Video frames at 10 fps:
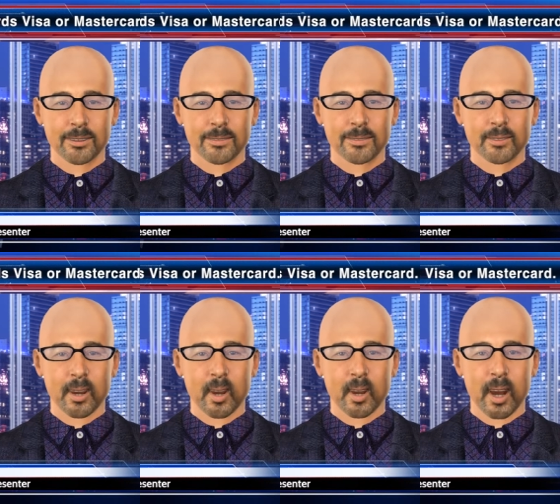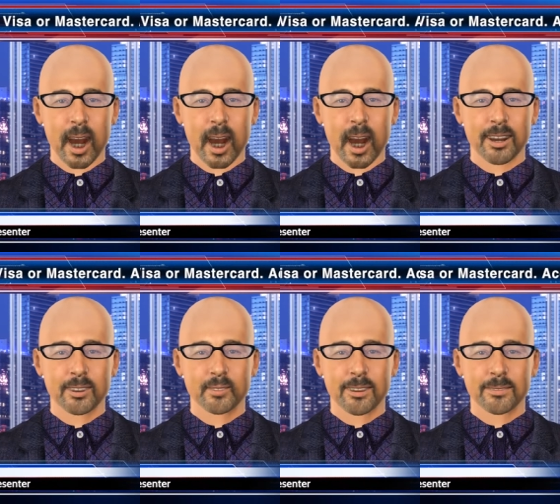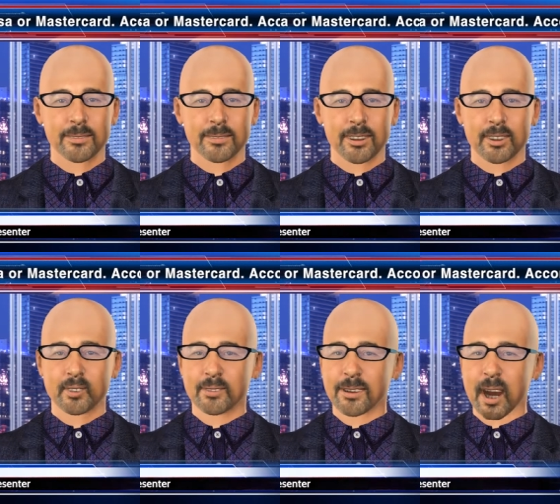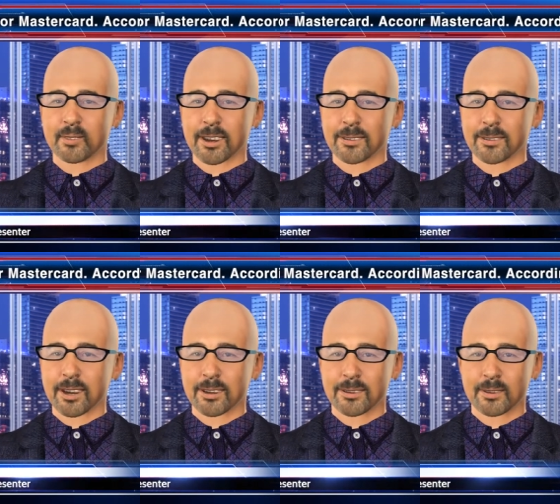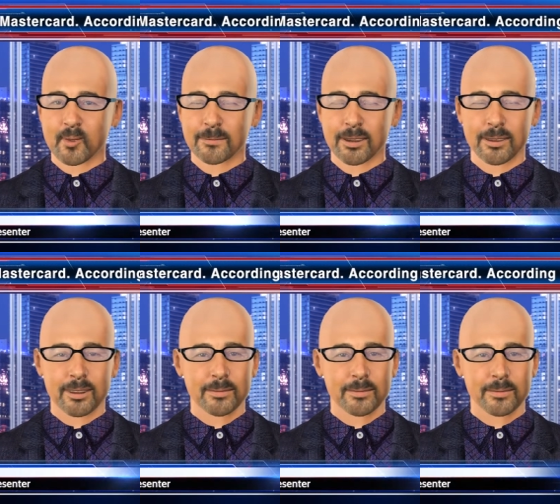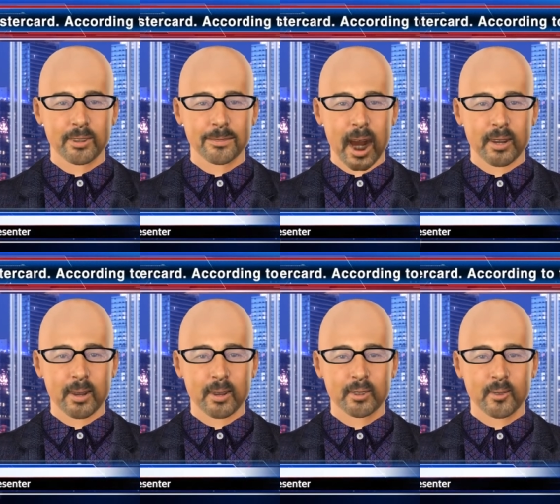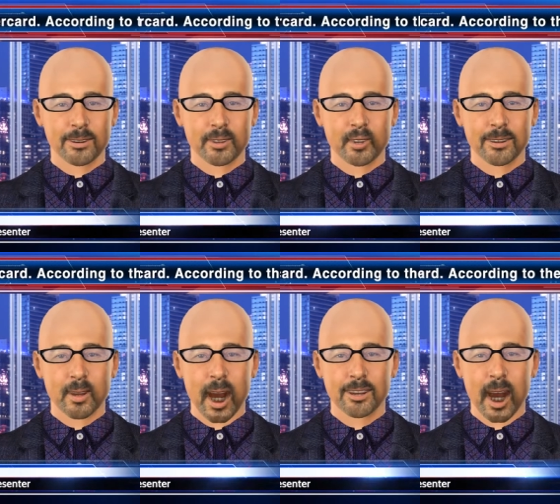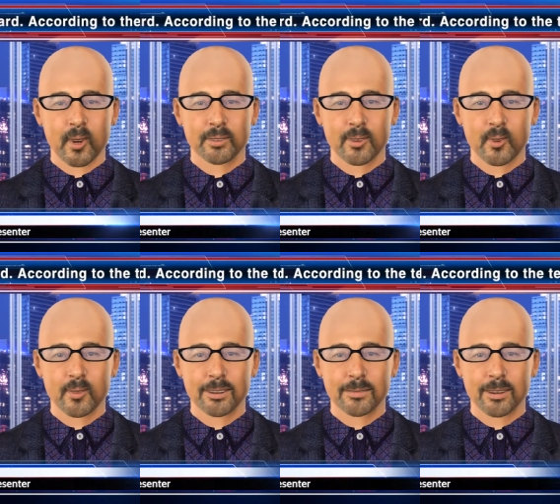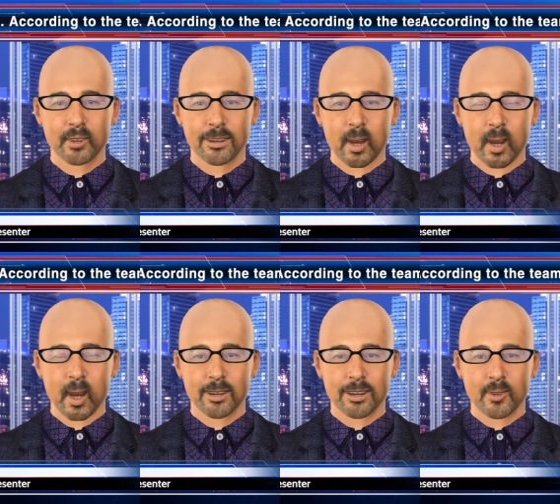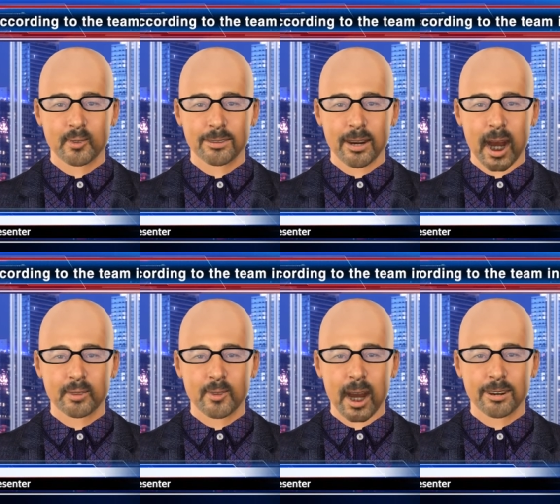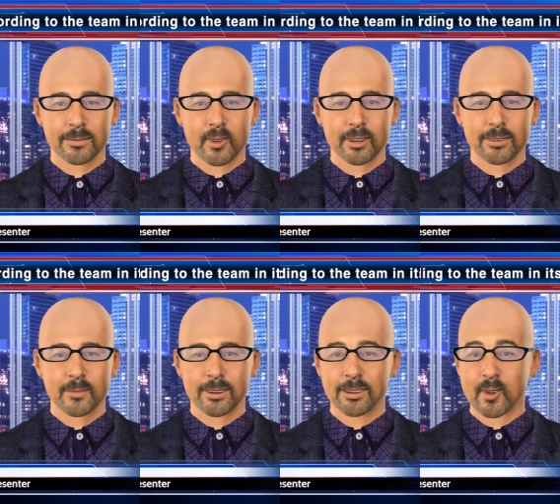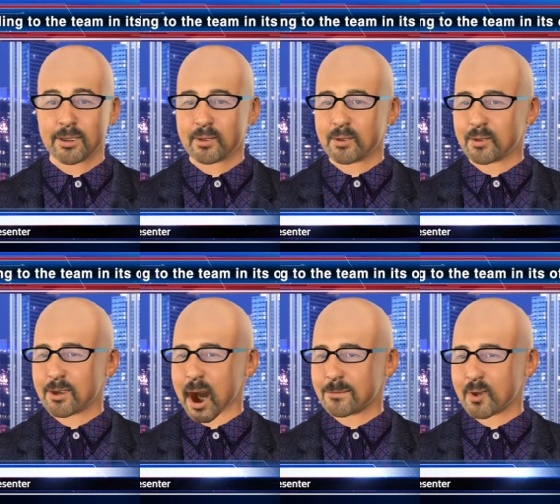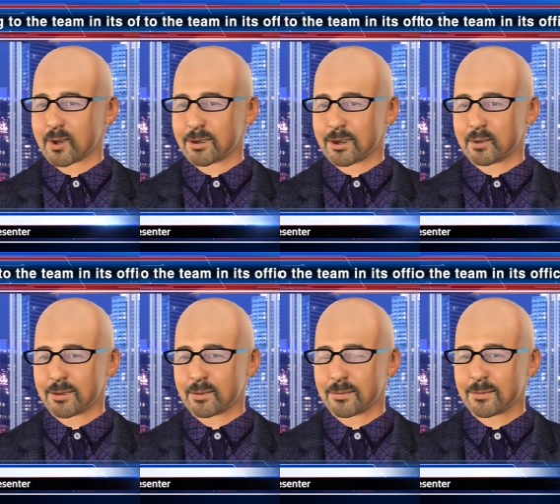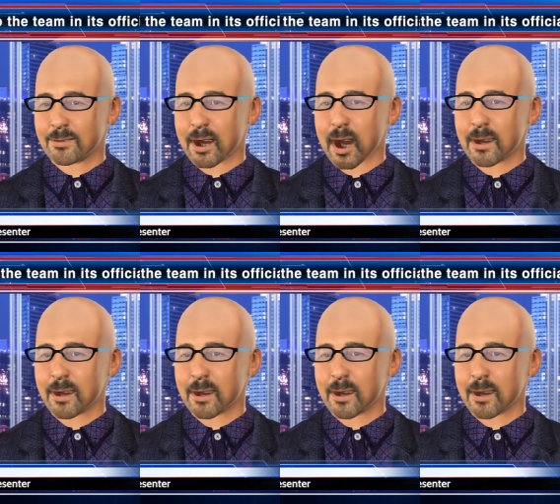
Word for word: BCH, NEO, ONT, Dash, RKT and Qtum. And of course, once you have Bitcoin or Ethereum, you can then buy any of the more than 100 cryptocurrencies we offer on Liquid.